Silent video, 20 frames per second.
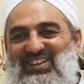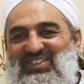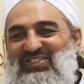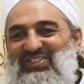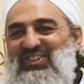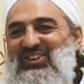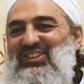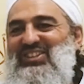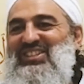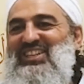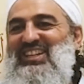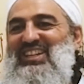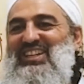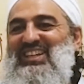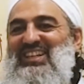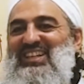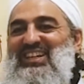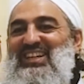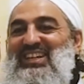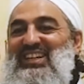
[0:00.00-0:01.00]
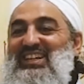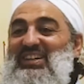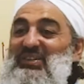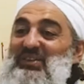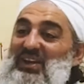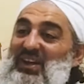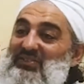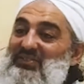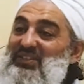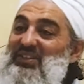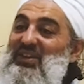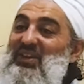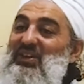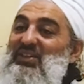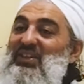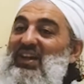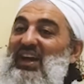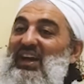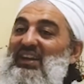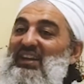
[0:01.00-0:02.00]
14. We have to know
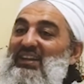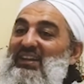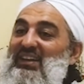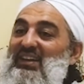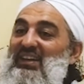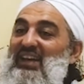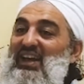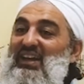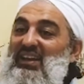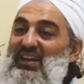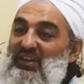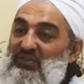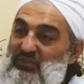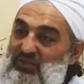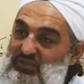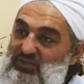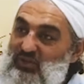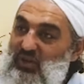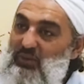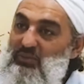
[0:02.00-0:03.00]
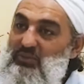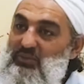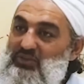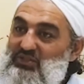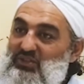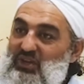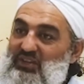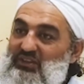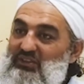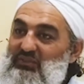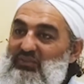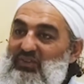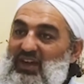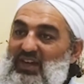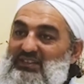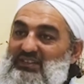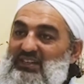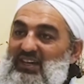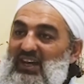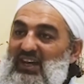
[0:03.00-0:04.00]
that. And every time we recite the
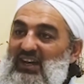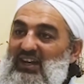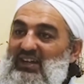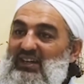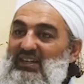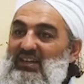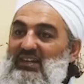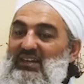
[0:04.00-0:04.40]
Fatiha,